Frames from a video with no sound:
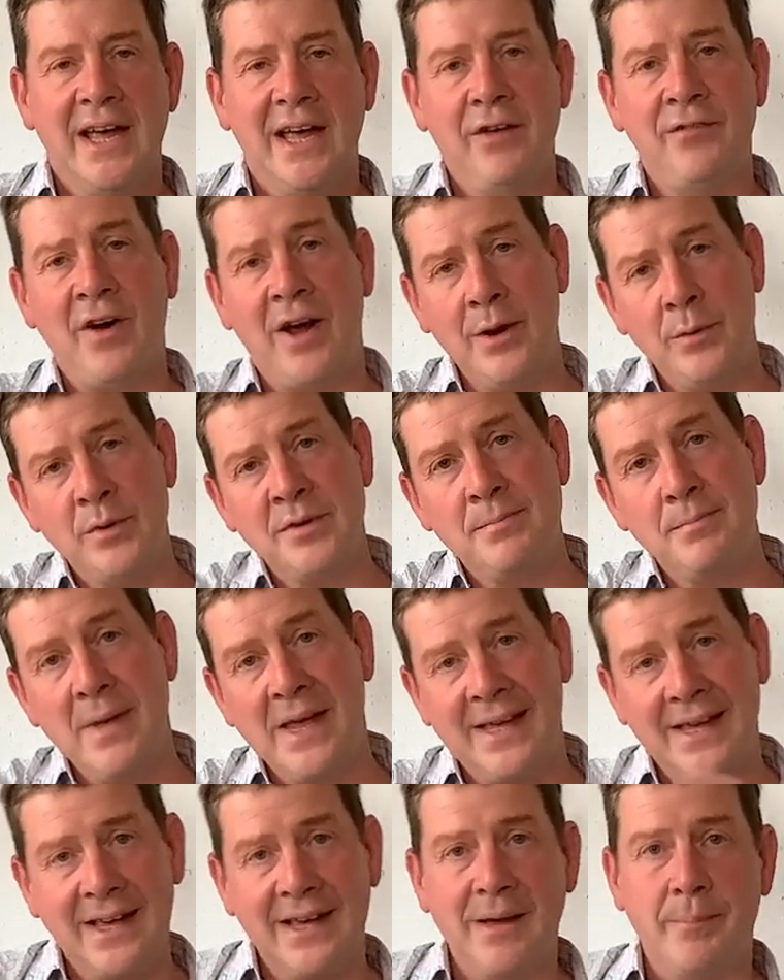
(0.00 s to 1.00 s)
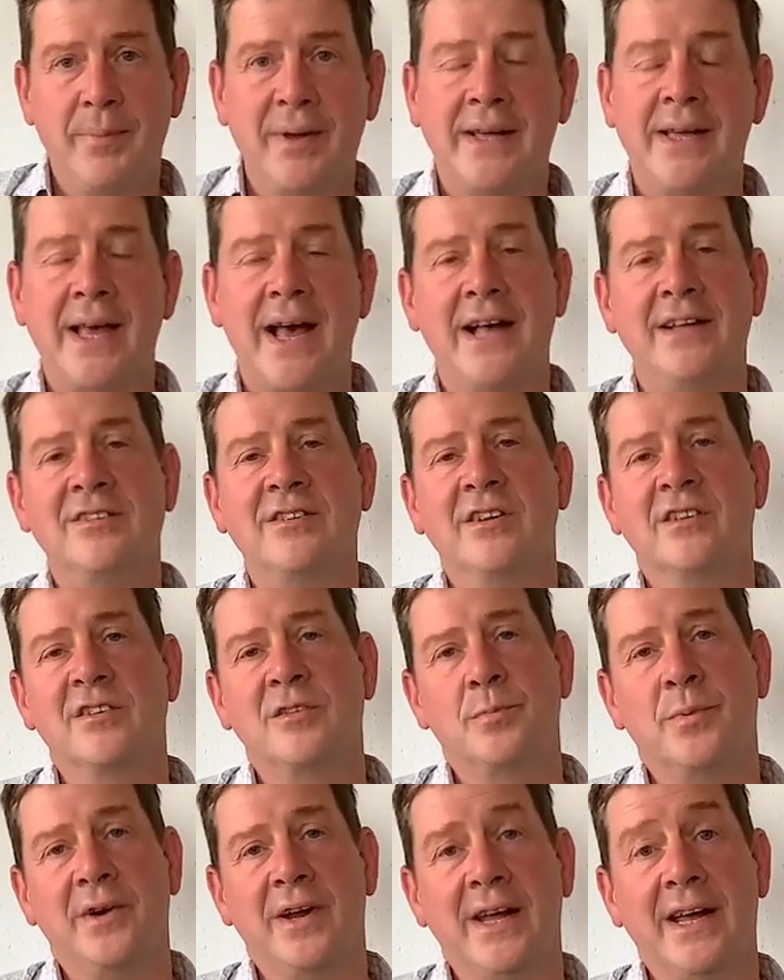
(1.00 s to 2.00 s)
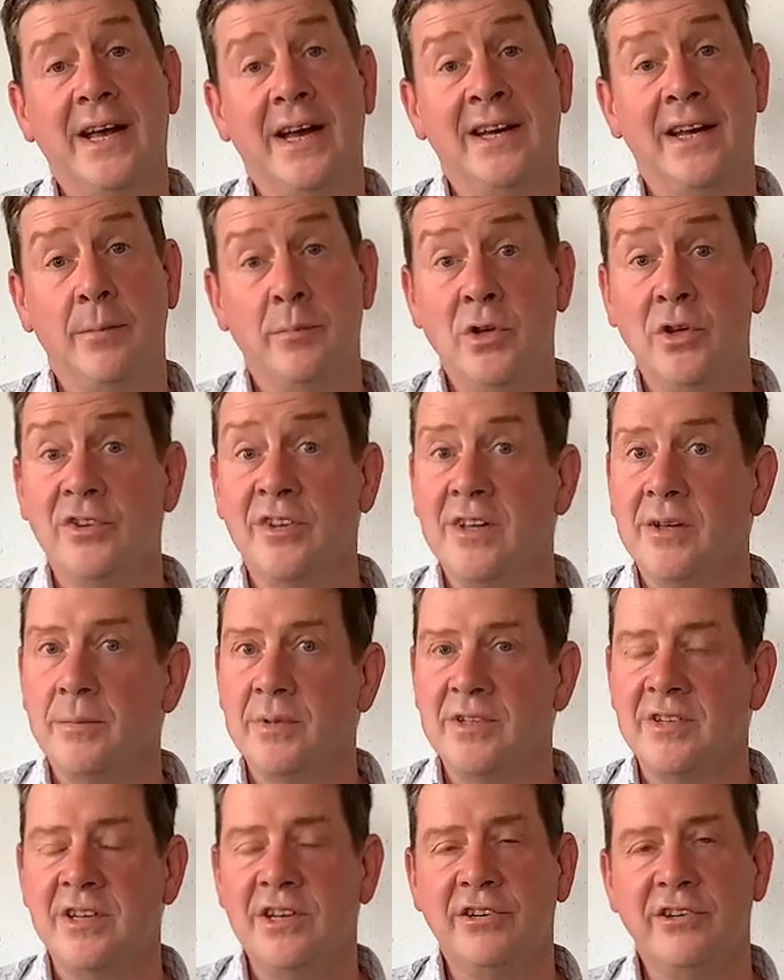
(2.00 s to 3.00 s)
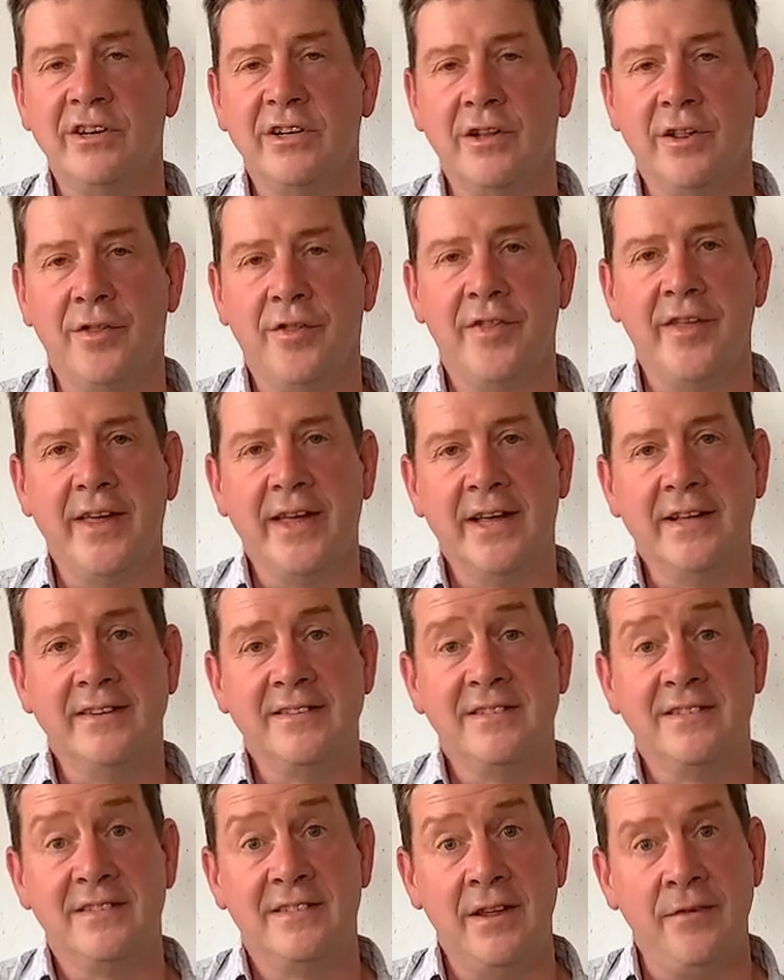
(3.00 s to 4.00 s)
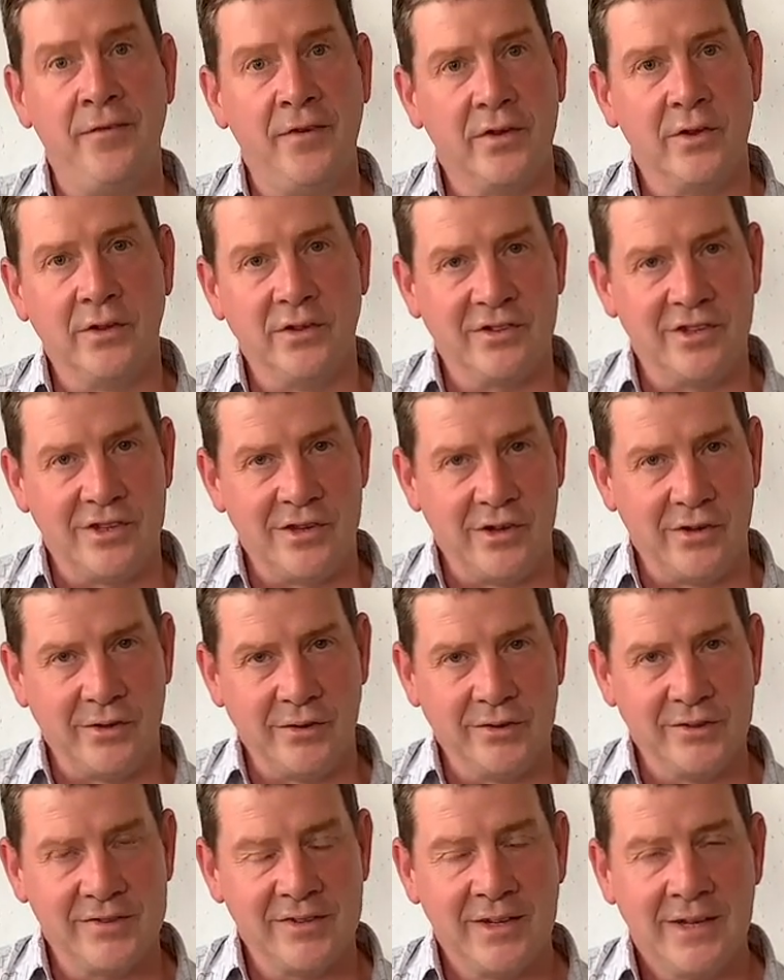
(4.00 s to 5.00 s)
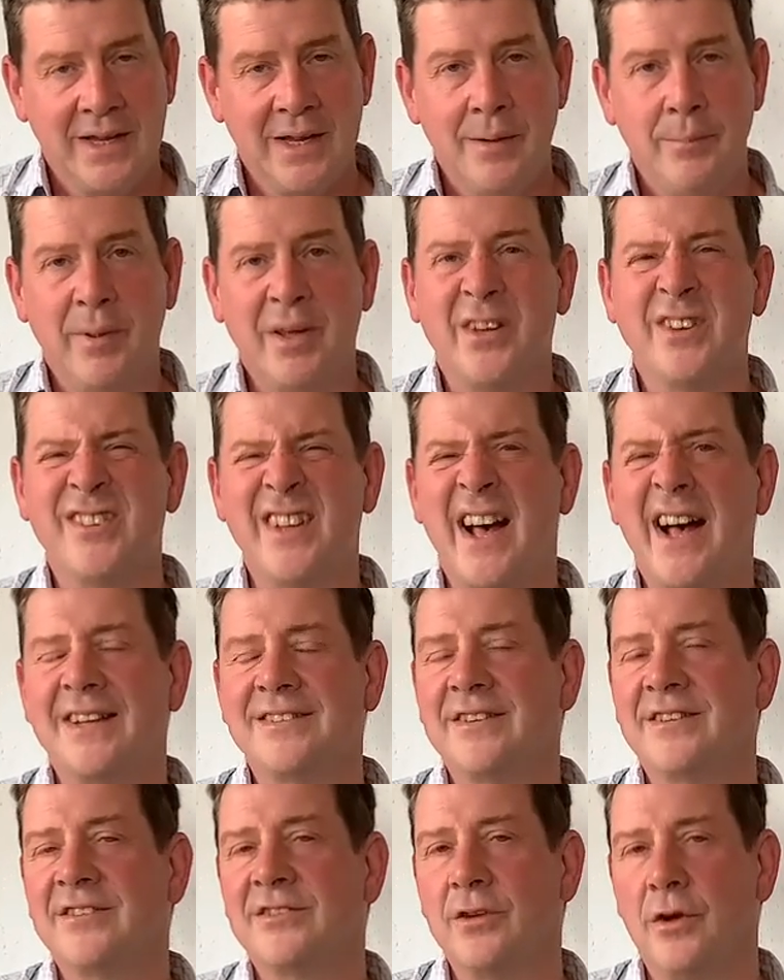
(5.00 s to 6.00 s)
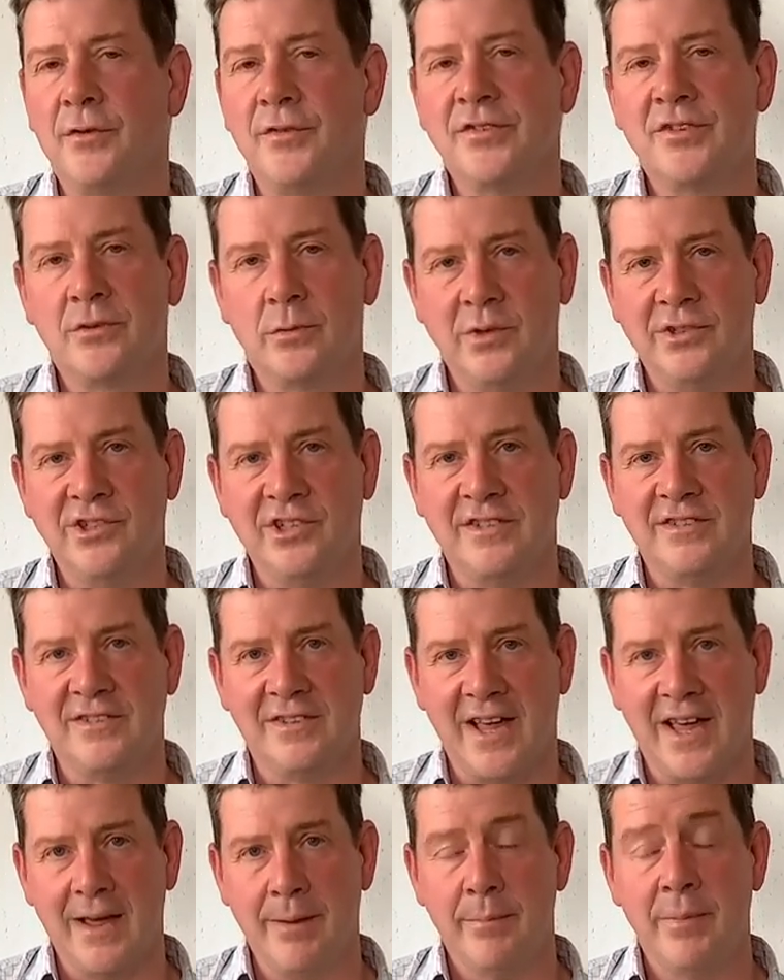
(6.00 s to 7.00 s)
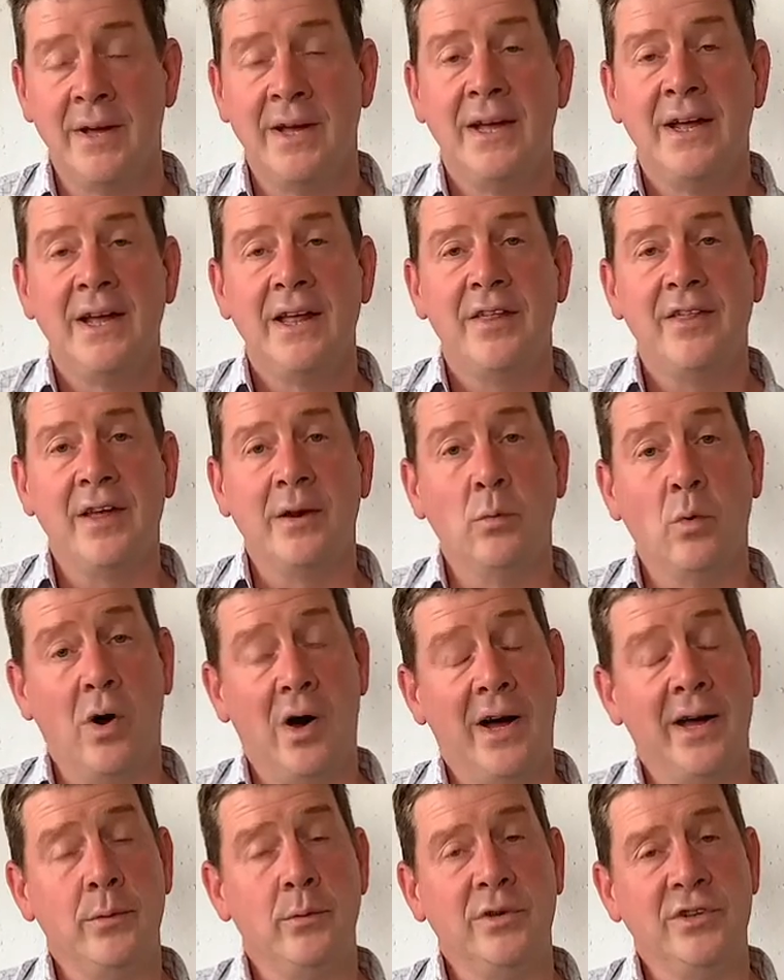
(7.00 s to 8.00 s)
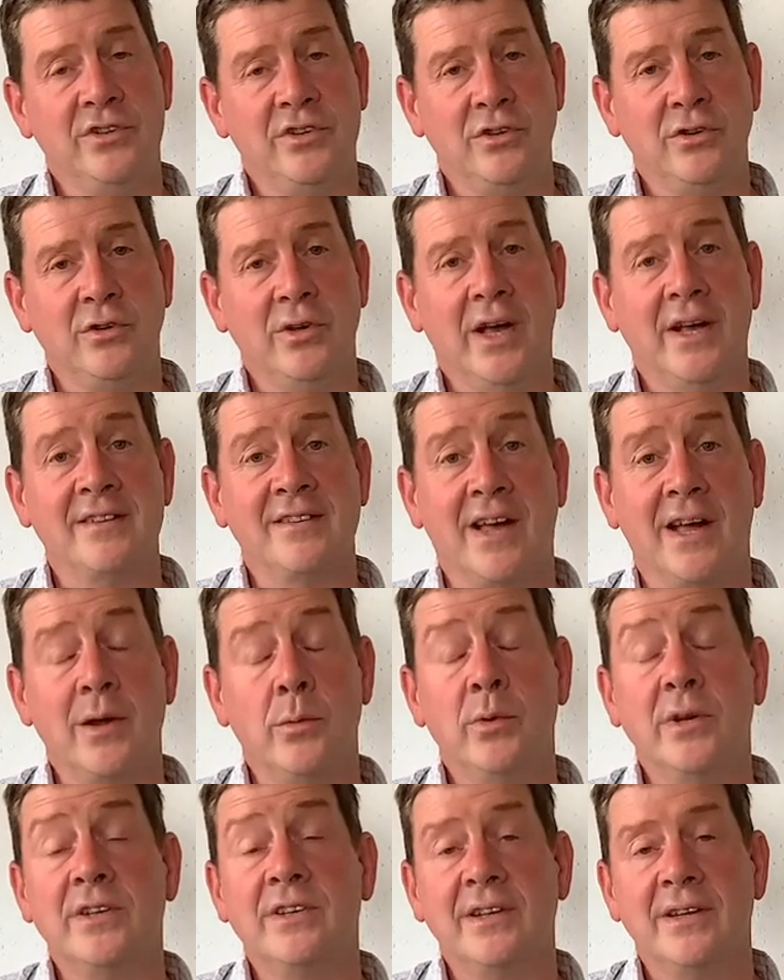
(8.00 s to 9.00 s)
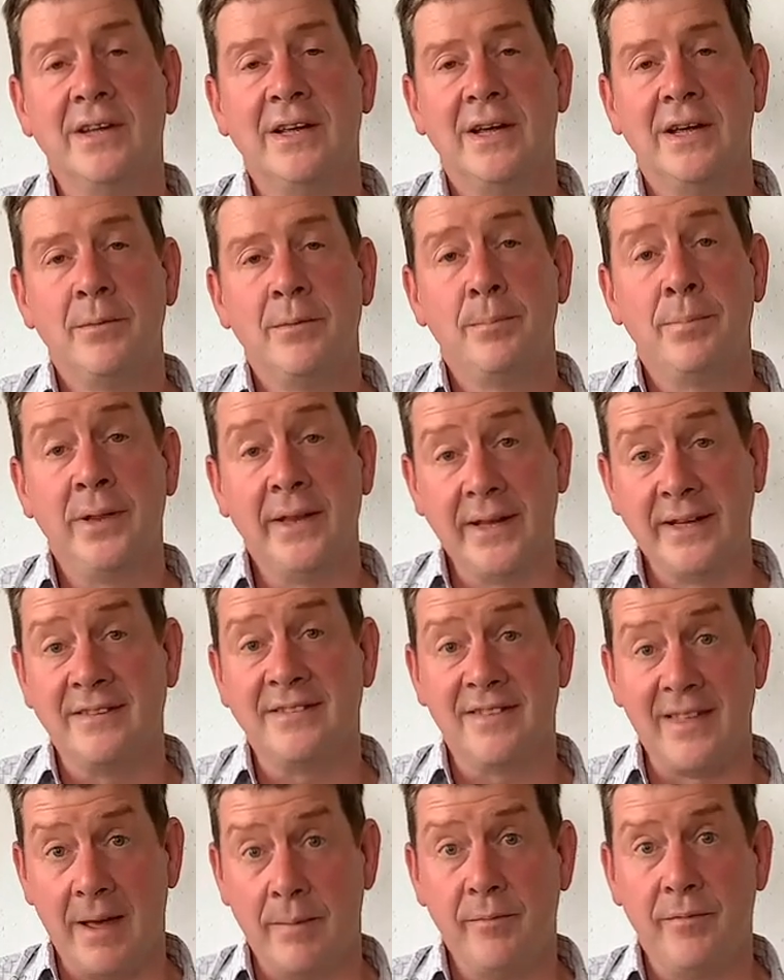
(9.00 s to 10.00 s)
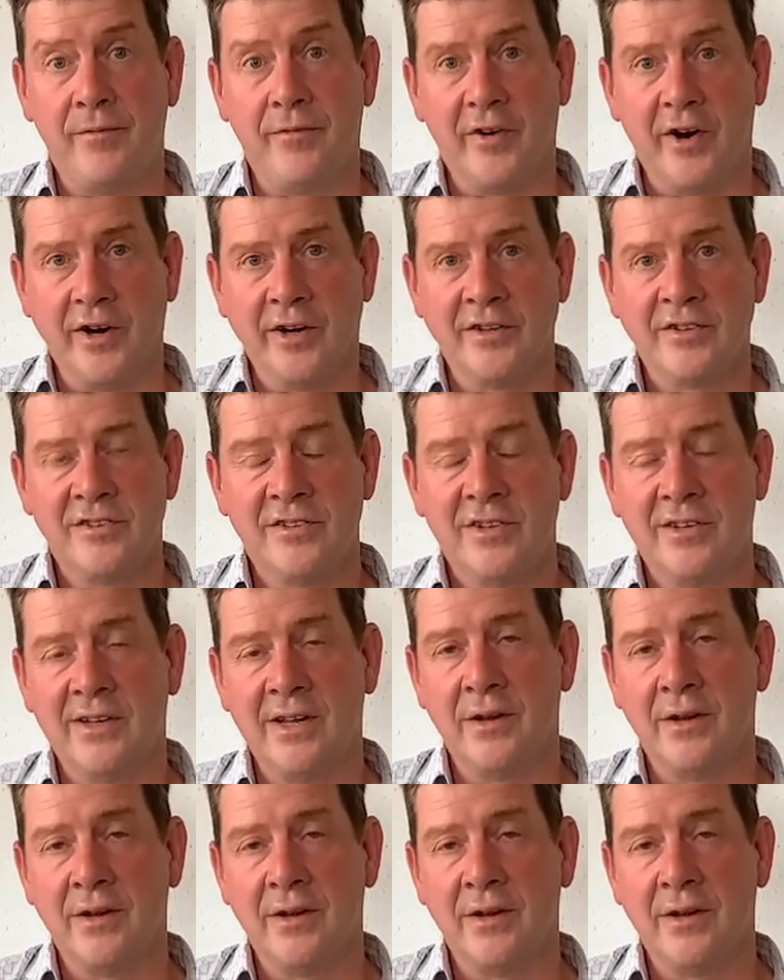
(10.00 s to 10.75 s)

If I was making a big casket spray and I'm using a material that is difficult to use because it has a soft squidgy stem, then what I would do is I would place them first.